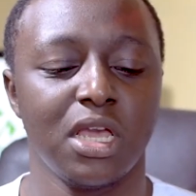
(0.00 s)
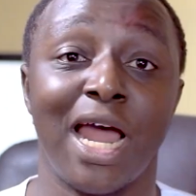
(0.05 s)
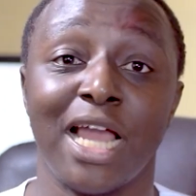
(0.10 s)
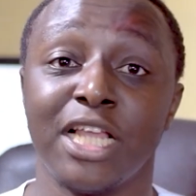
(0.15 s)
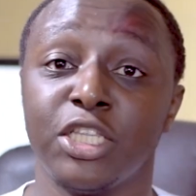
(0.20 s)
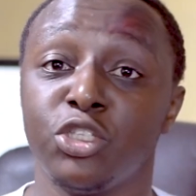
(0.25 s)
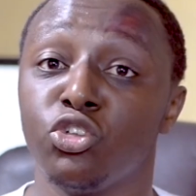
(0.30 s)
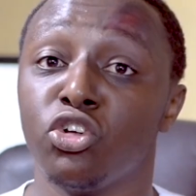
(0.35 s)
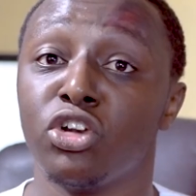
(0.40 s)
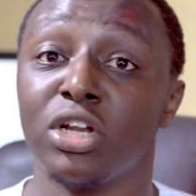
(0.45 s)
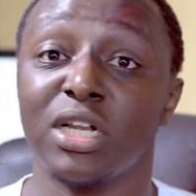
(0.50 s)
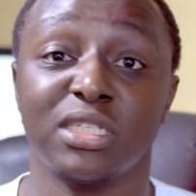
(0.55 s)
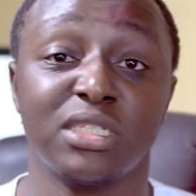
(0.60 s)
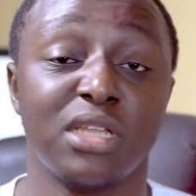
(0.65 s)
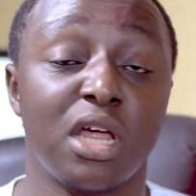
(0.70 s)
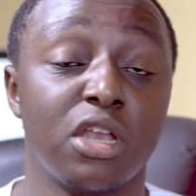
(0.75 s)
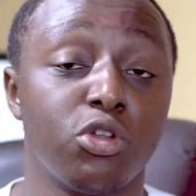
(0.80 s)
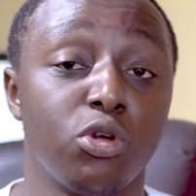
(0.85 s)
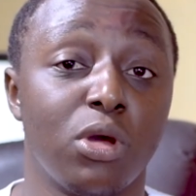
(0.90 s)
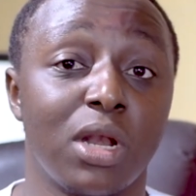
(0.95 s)
lights, you don't
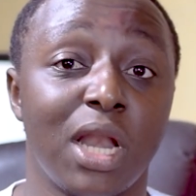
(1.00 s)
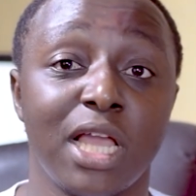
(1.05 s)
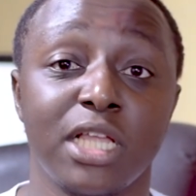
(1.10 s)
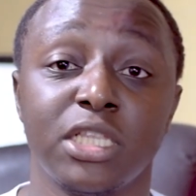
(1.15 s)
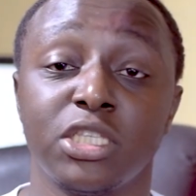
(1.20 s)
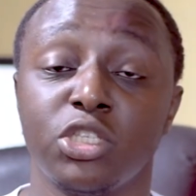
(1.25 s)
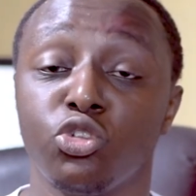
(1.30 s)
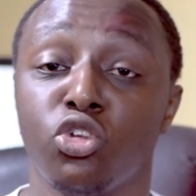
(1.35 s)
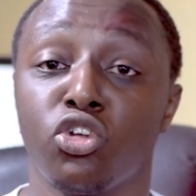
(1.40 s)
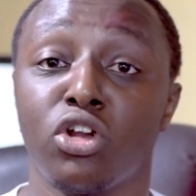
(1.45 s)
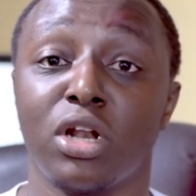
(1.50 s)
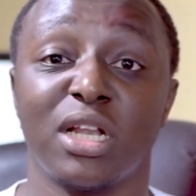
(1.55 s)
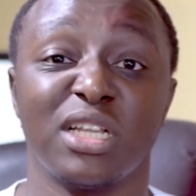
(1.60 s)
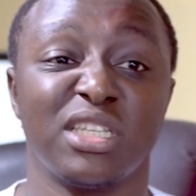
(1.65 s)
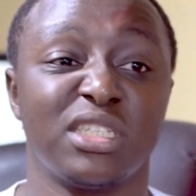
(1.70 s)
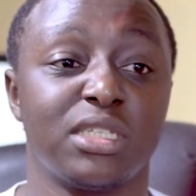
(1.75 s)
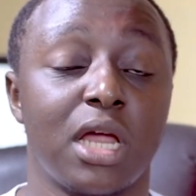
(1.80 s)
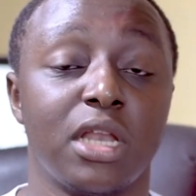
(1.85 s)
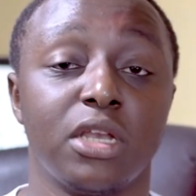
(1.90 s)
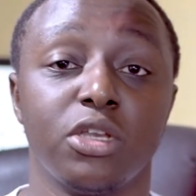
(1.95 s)
understand your lights, you don't
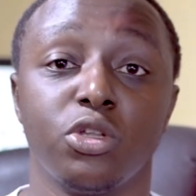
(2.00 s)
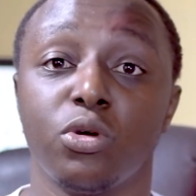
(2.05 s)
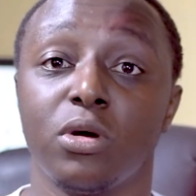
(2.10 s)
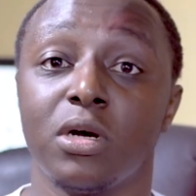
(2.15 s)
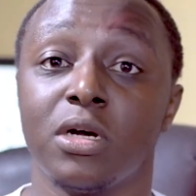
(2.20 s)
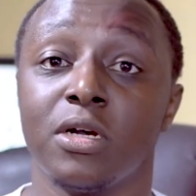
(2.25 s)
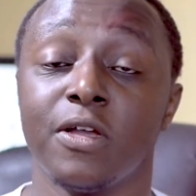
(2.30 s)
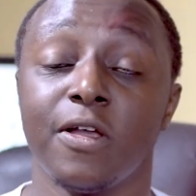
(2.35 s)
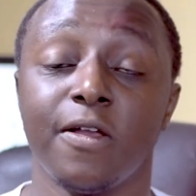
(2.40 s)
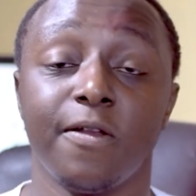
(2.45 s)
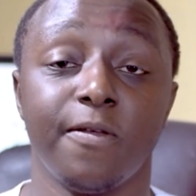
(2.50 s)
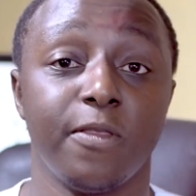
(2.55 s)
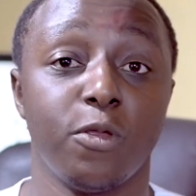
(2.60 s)
understand your